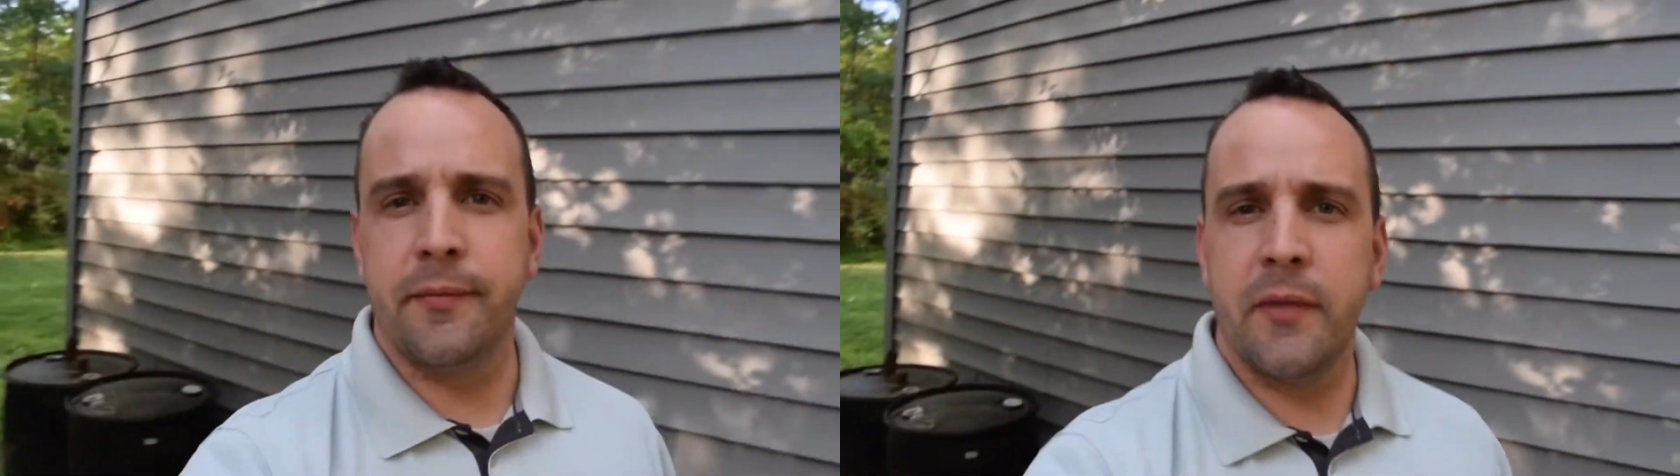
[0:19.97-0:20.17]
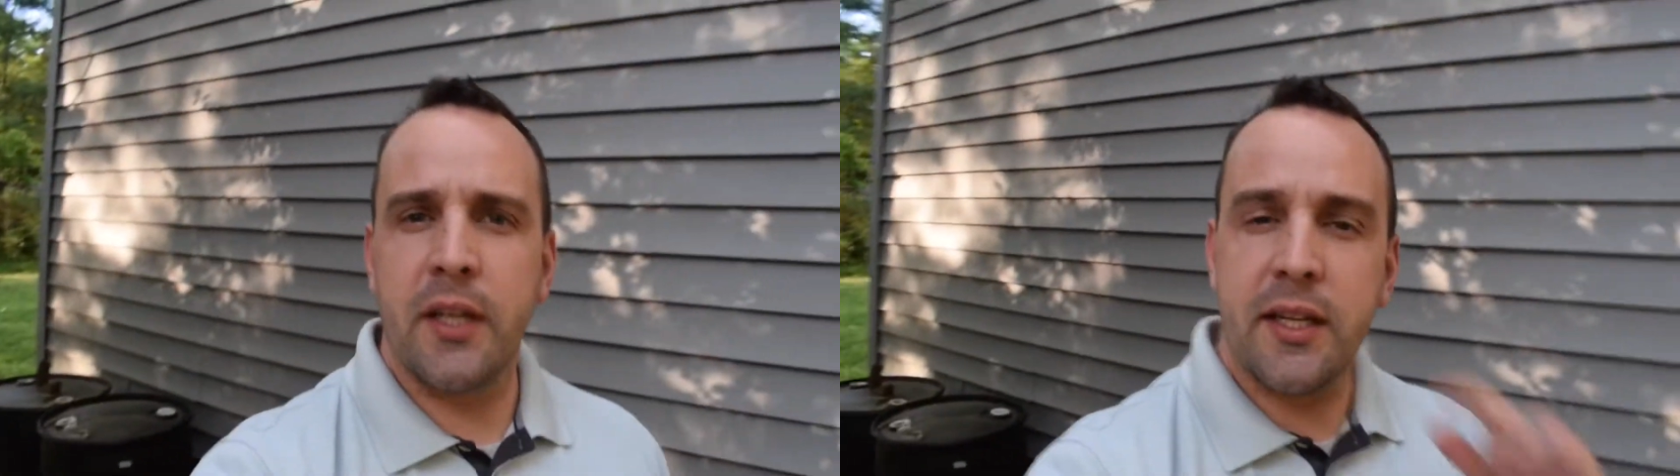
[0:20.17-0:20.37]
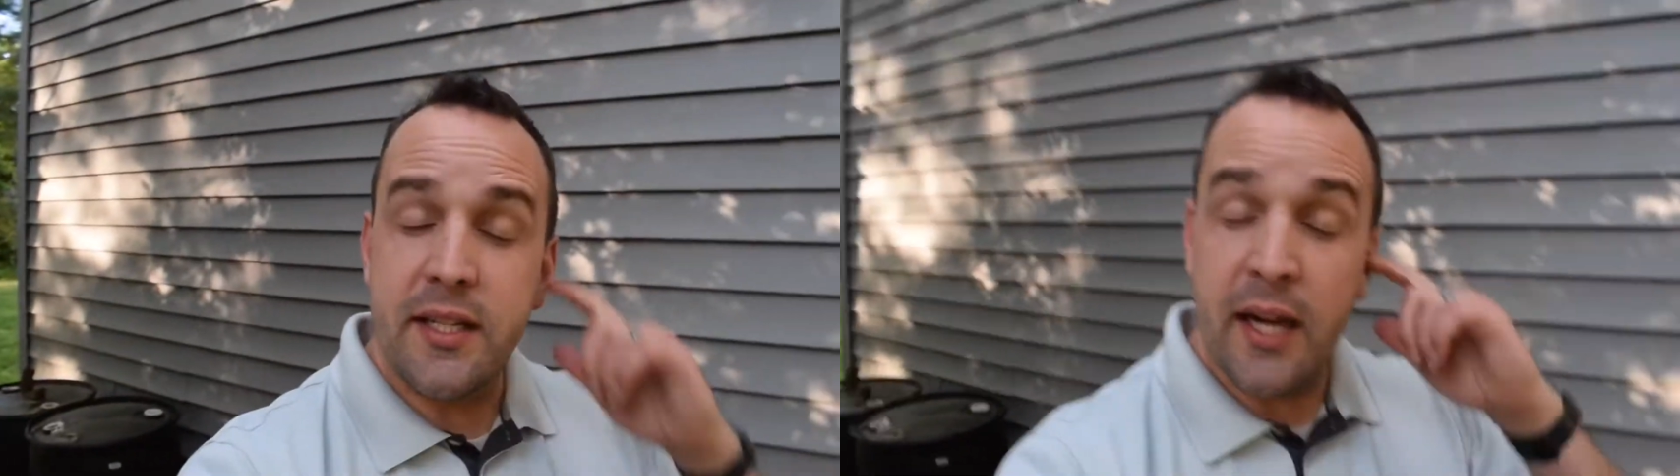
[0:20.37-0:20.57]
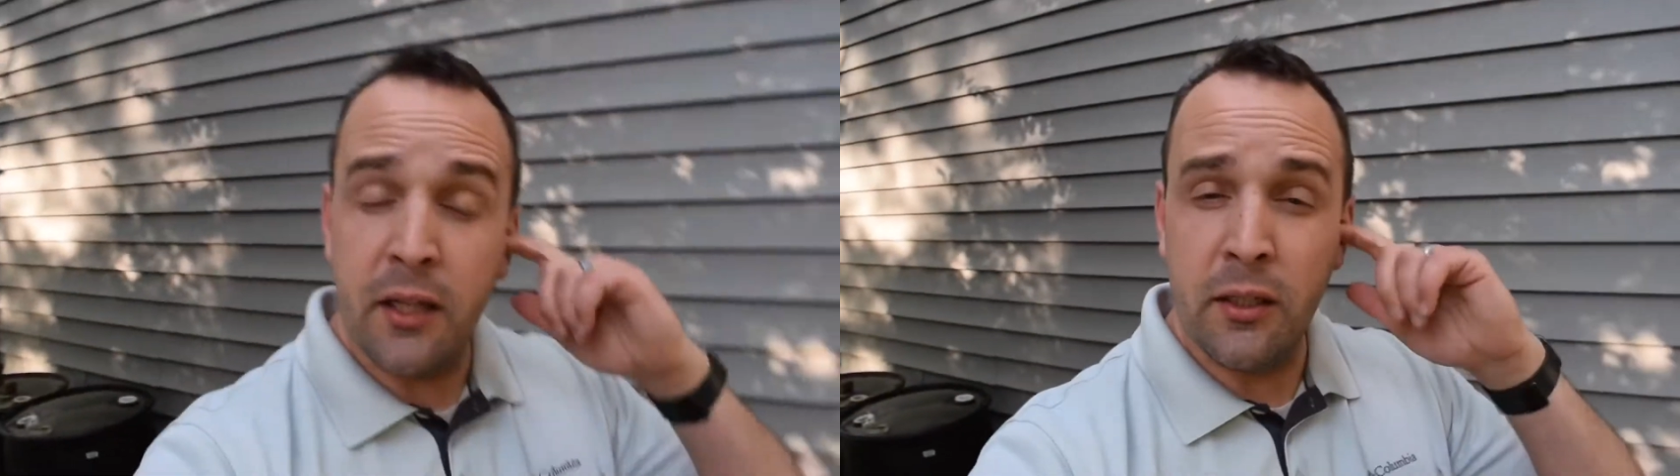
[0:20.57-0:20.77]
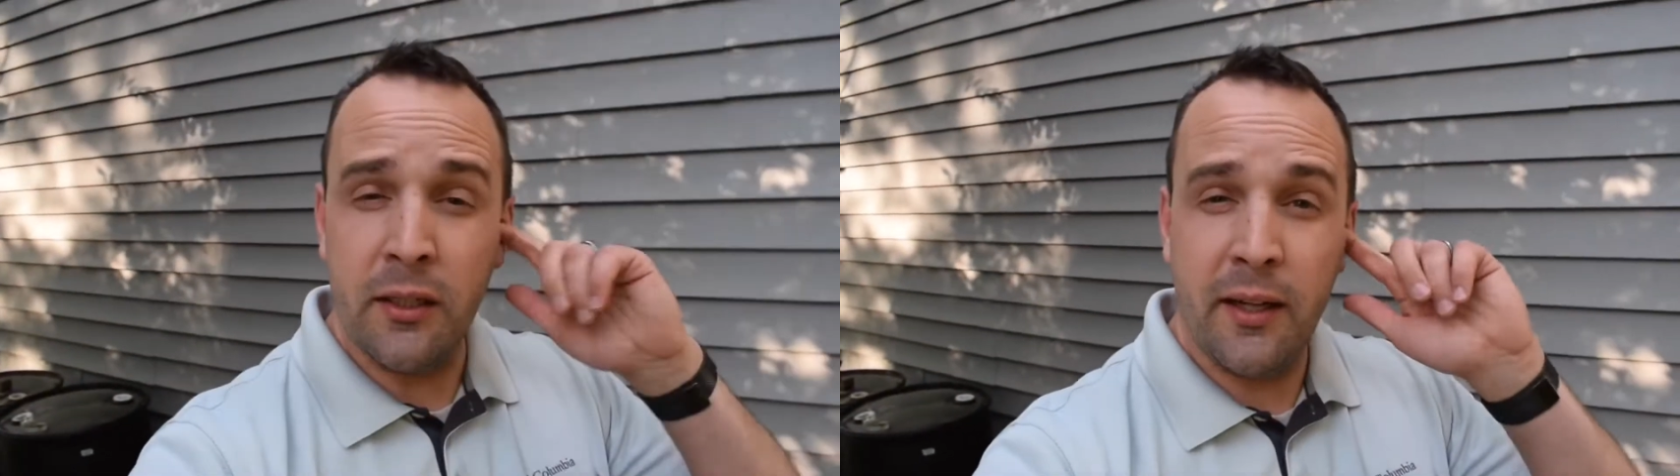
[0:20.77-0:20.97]

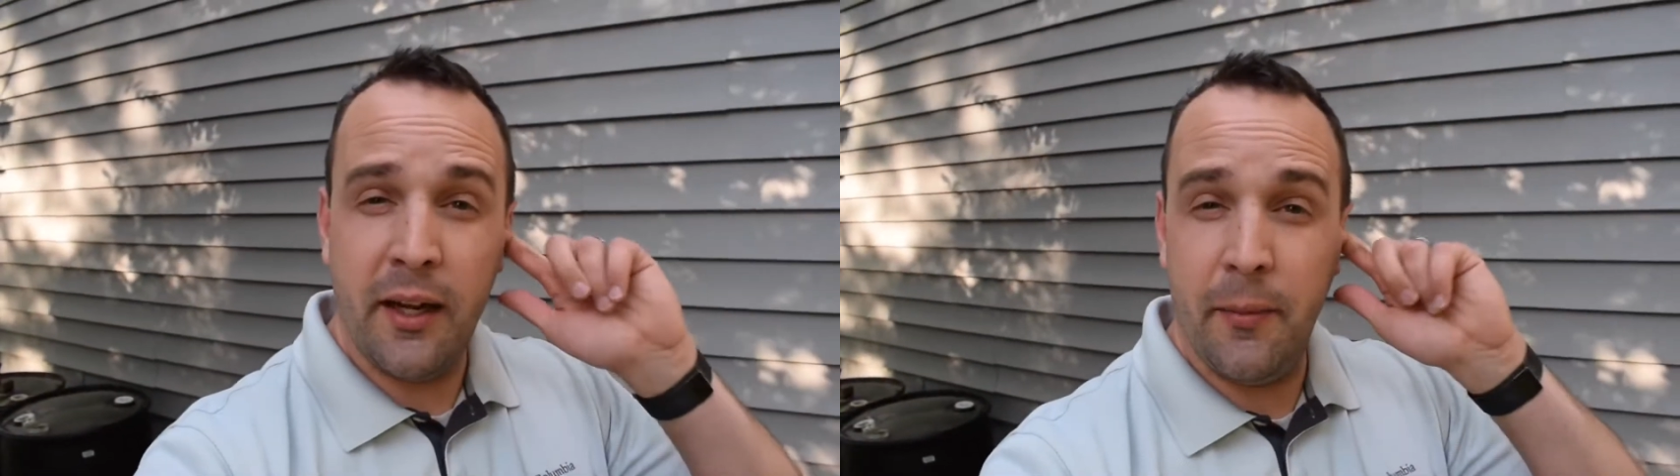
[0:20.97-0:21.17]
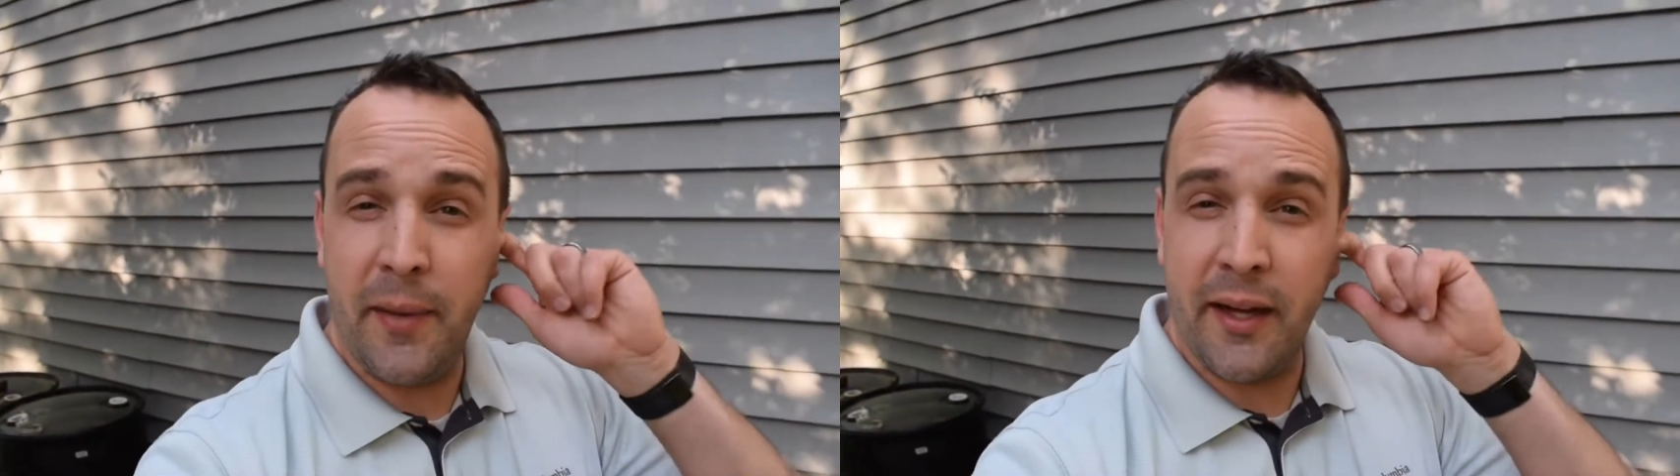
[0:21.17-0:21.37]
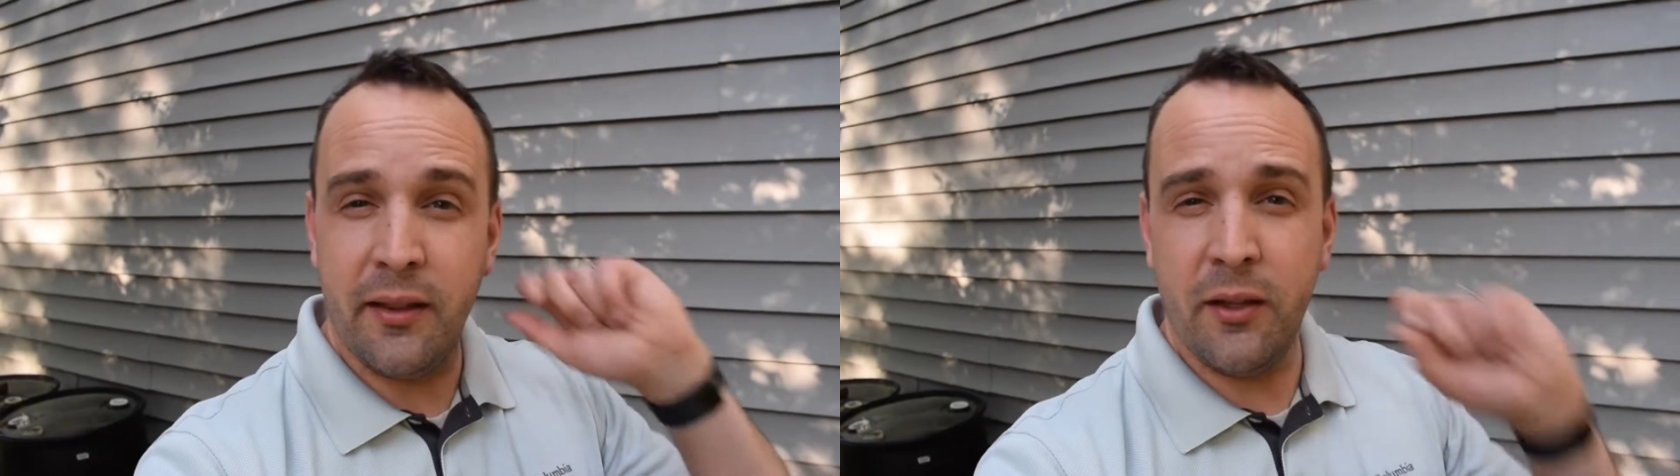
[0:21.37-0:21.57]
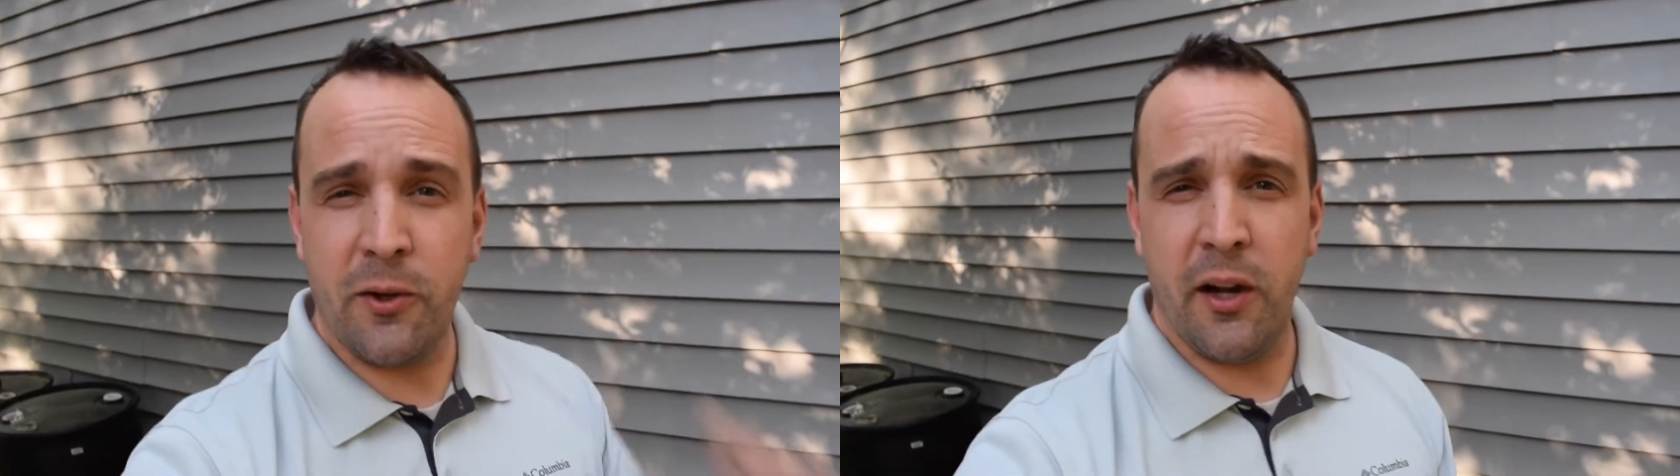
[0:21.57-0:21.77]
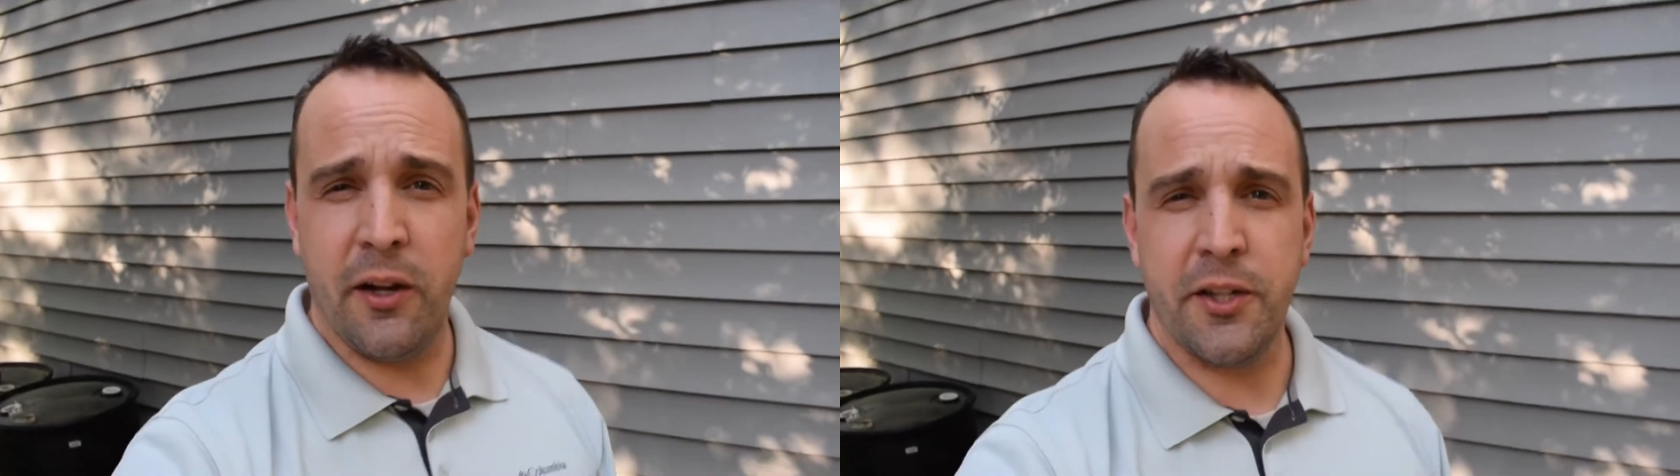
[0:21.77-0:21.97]
container and back in the garage